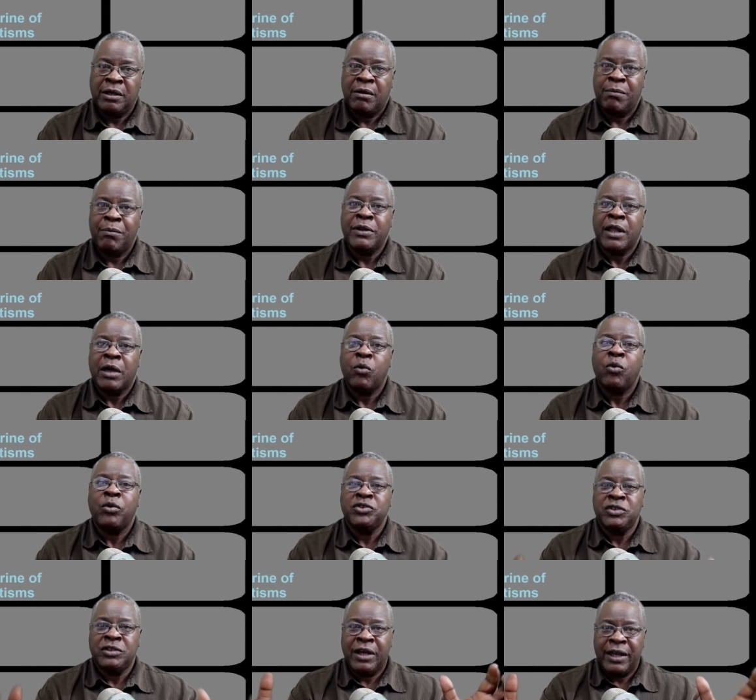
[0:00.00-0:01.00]
But I want
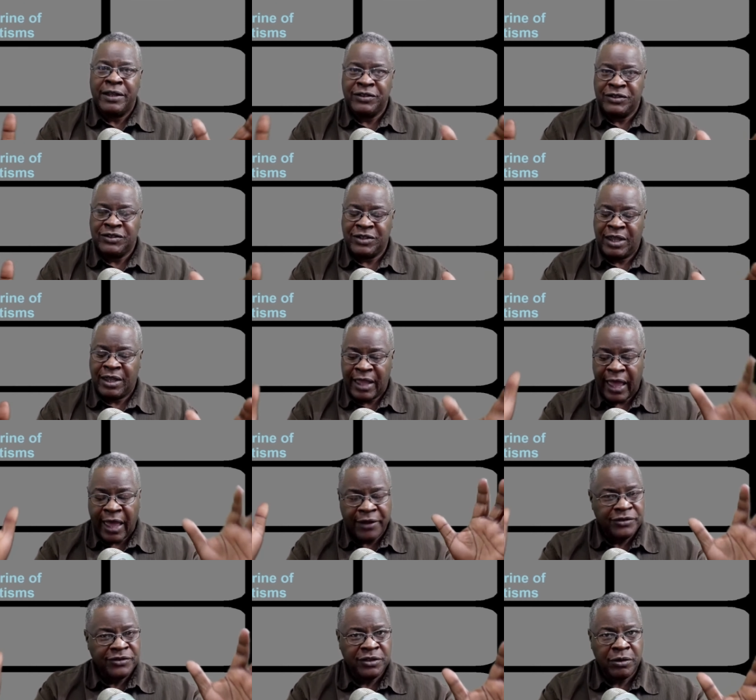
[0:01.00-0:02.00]
you to understand how
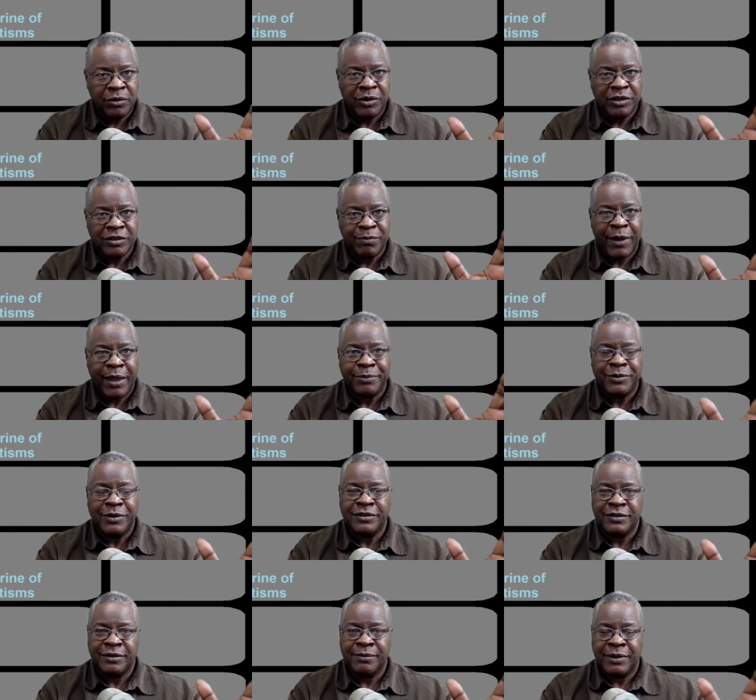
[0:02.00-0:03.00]
serious
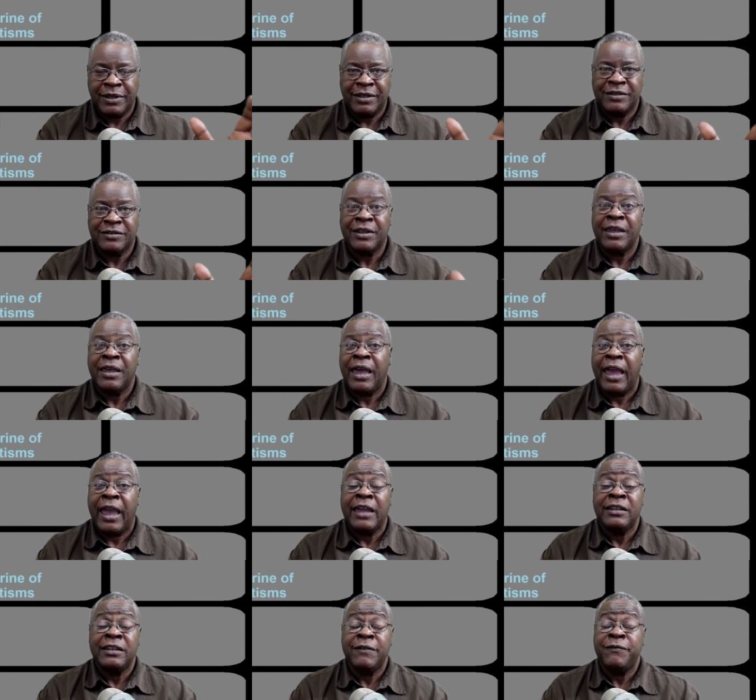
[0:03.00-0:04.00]
baptism is
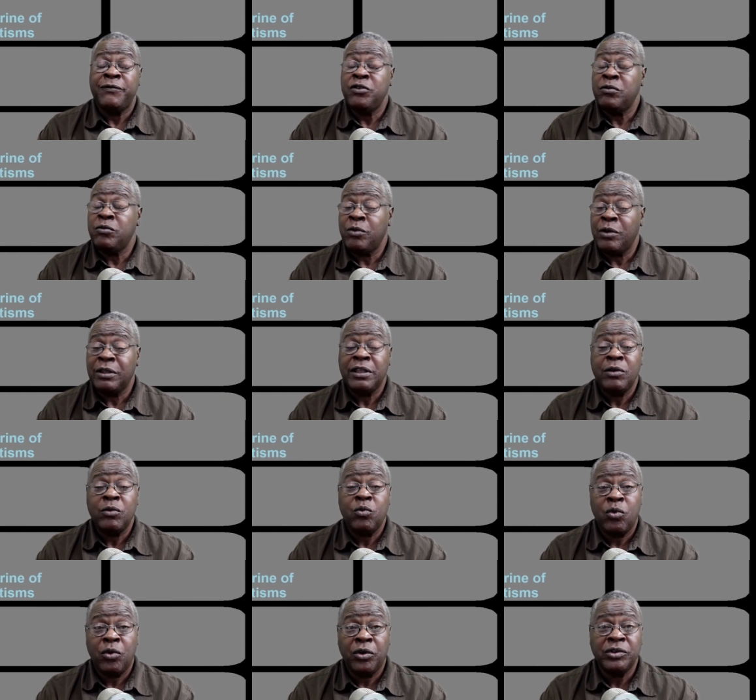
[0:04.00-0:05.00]
and if you really
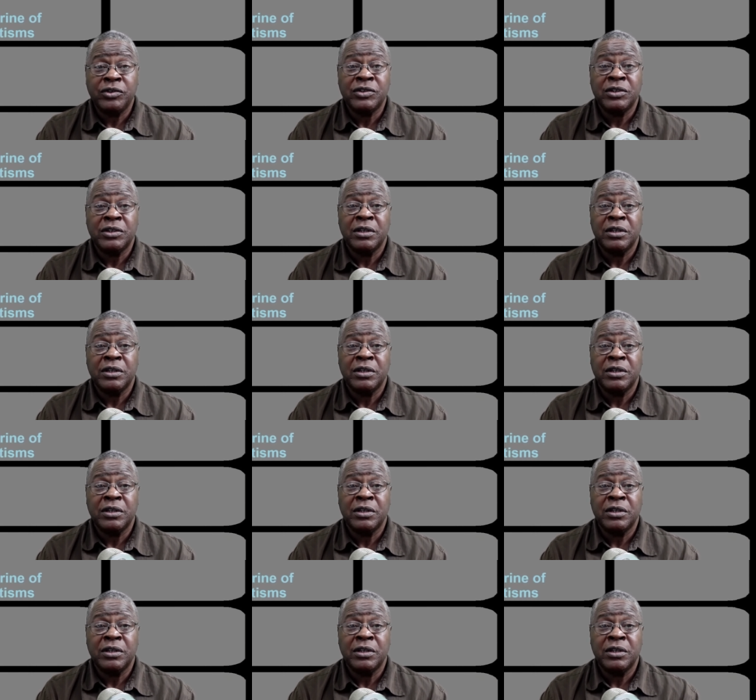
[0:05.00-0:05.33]
weren't